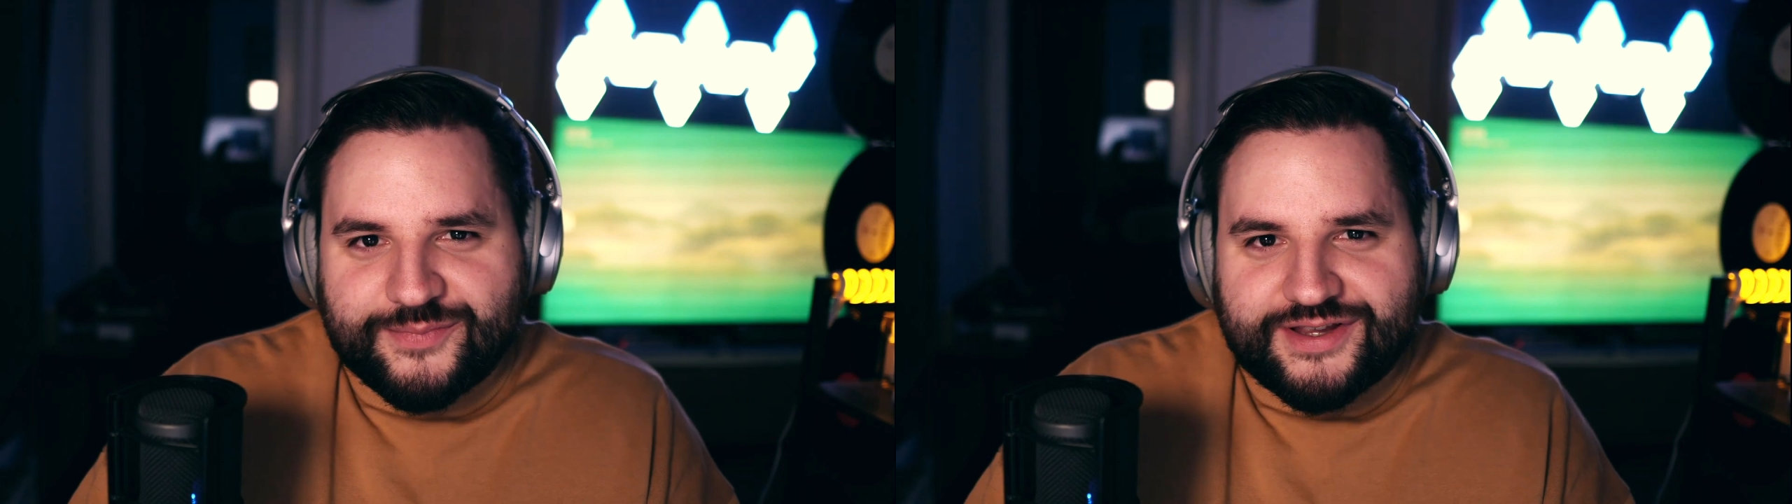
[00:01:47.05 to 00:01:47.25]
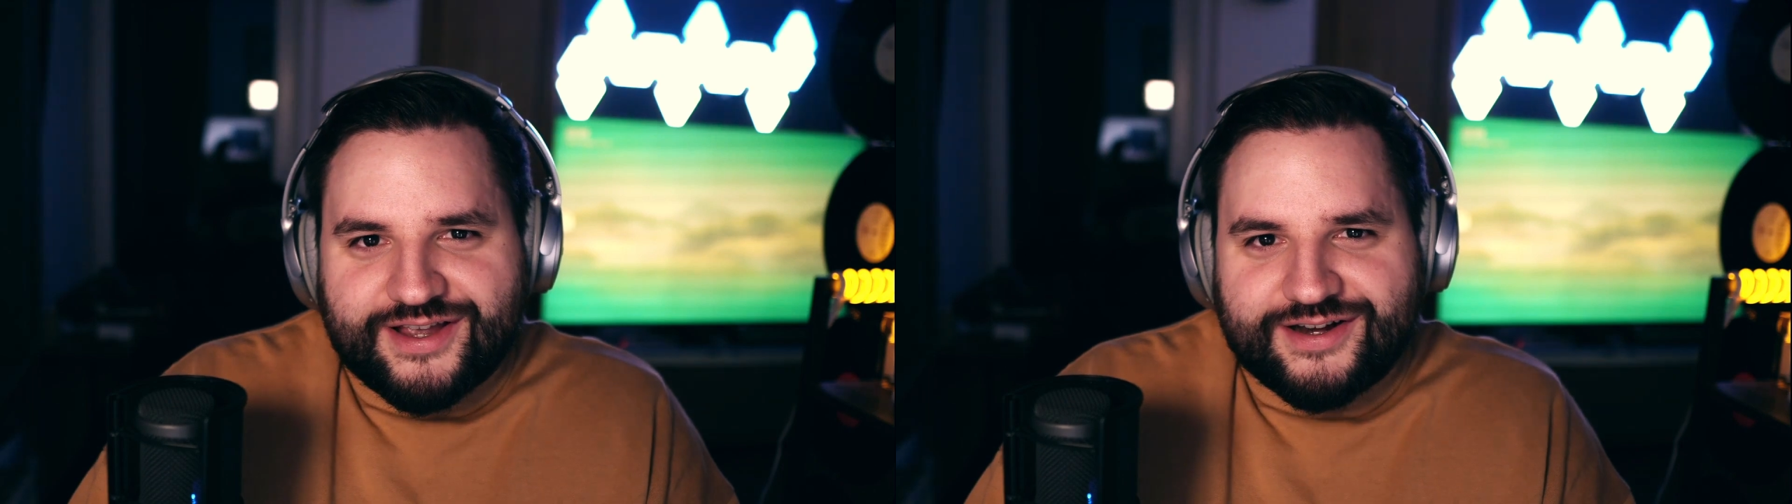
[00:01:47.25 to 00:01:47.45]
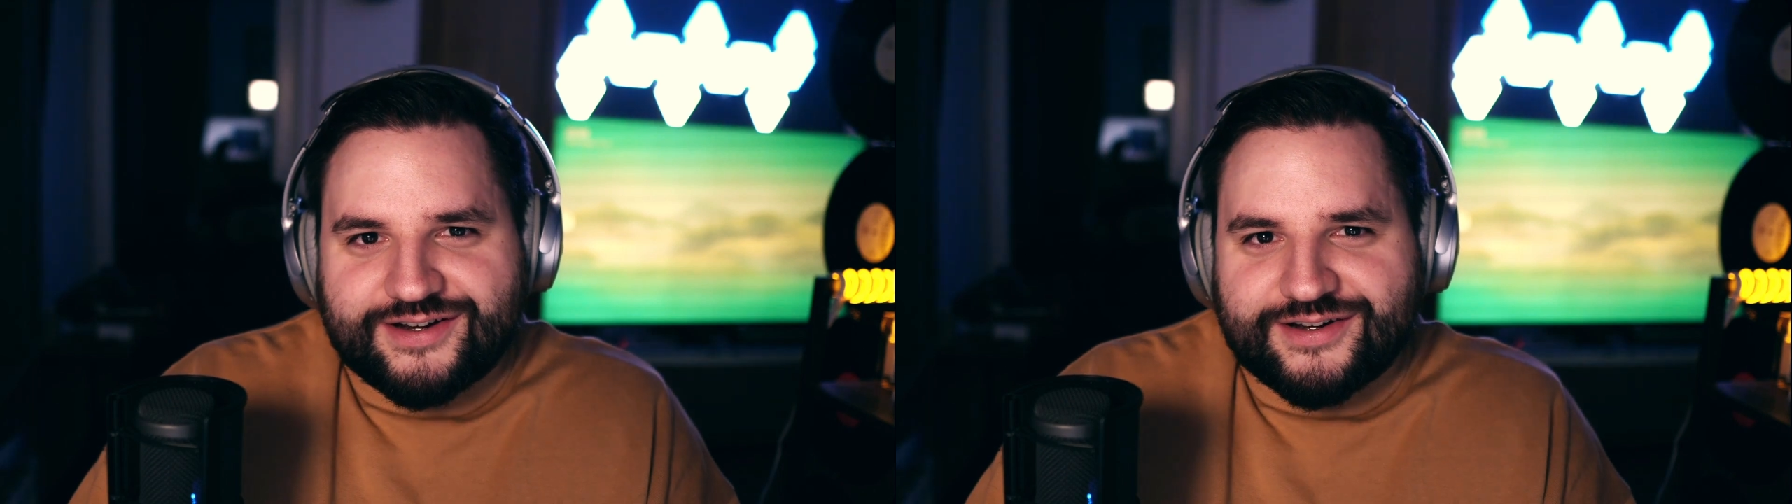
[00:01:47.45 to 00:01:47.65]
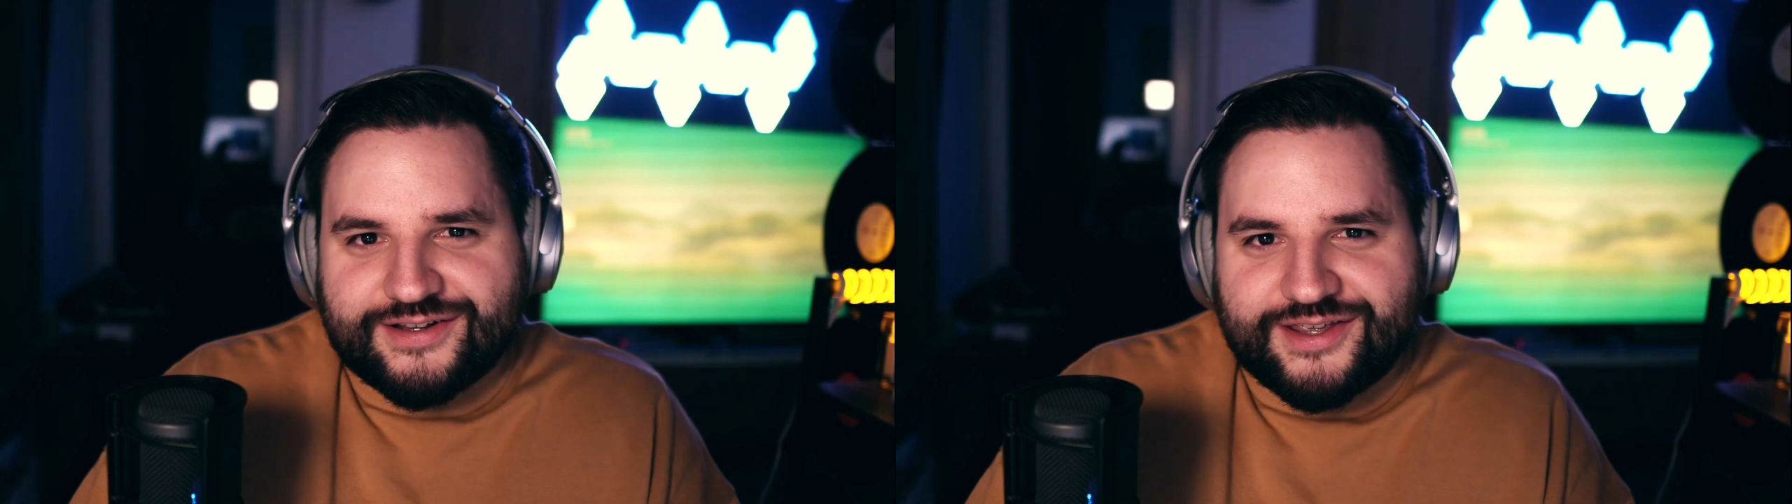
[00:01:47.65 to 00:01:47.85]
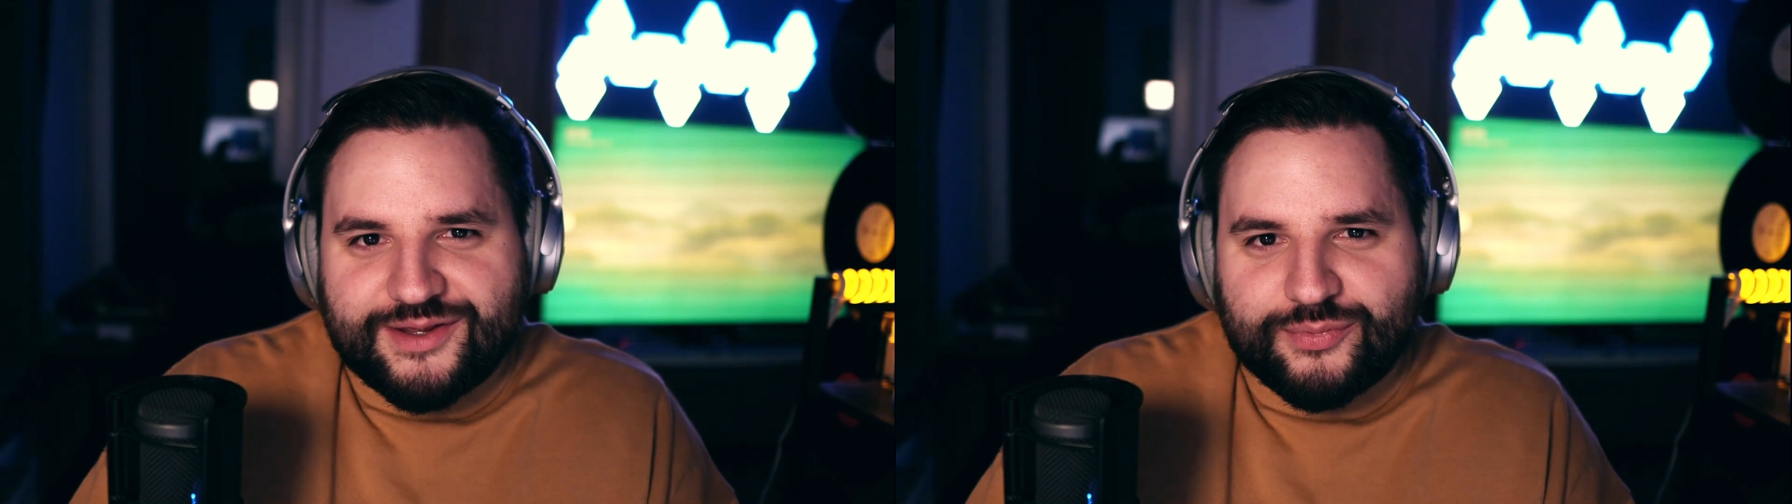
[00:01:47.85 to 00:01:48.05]
mechanical
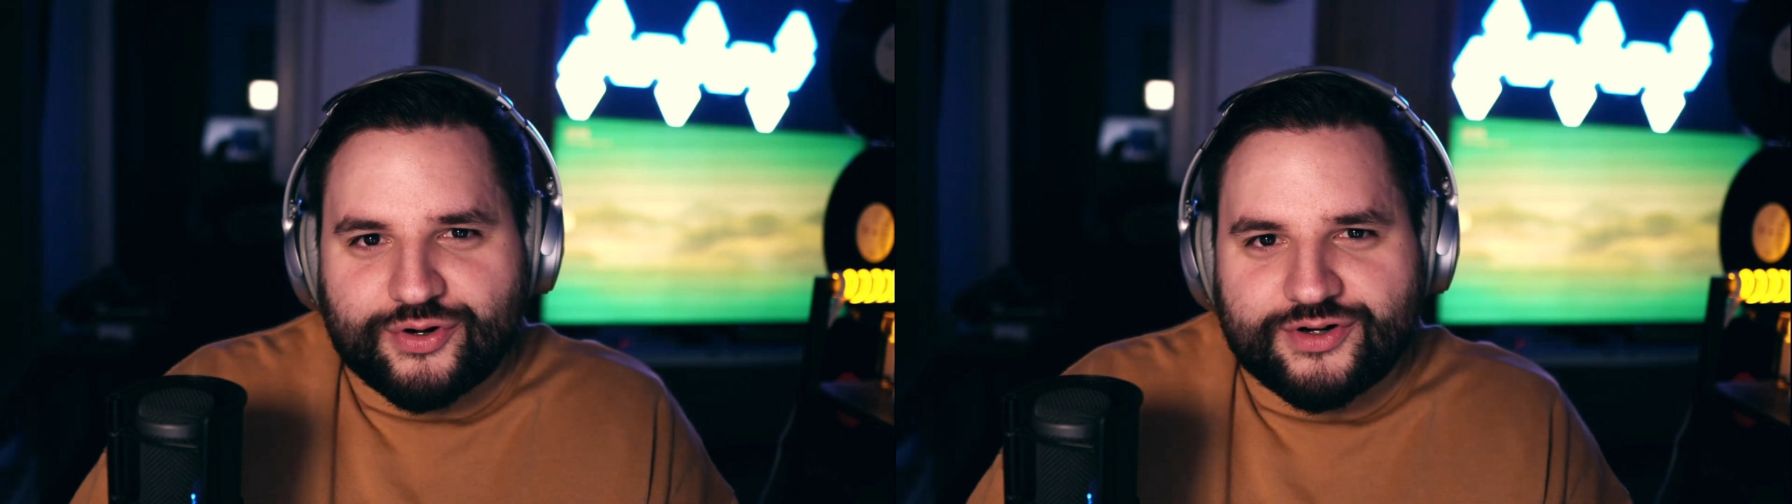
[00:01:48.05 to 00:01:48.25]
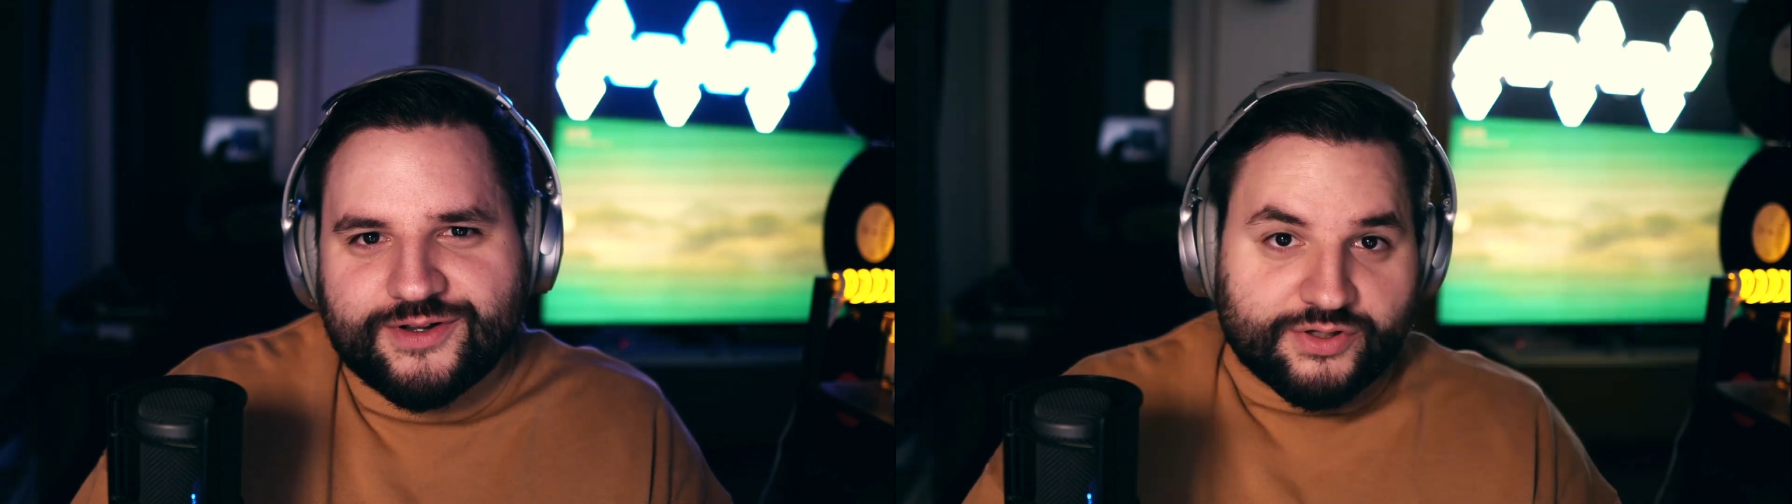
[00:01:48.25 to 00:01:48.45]
keyboard.